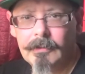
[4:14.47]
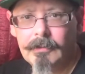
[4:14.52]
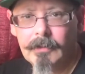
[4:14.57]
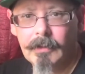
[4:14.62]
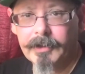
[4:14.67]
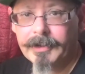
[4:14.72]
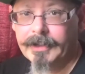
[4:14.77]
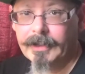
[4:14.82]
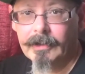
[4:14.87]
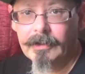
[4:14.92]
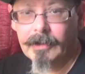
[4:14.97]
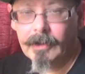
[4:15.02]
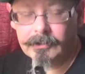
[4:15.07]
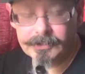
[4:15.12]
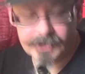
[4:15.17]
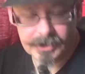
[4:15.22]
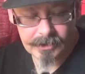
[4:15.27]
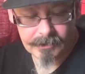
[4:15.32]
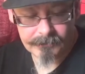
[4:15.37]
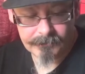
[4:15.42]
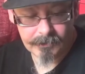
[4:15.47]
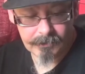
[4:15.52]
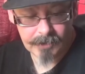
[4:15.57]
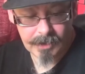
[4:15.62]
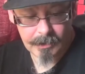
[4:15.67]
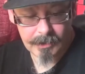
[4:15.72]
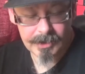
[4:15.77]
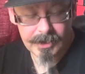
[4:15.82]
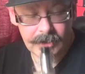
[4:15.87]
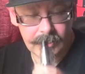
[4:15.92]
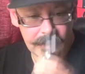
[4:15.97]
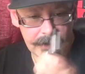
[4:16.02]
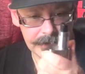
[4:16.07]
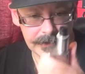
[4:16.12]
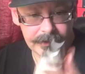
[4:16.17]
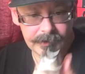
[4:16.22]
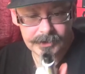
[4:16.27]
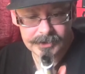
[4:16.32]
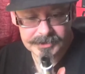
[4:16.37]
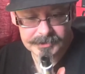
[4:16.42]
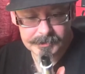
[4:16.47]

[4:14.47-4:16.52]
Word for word: I ain't going. I don't know if I'll go any higher than this,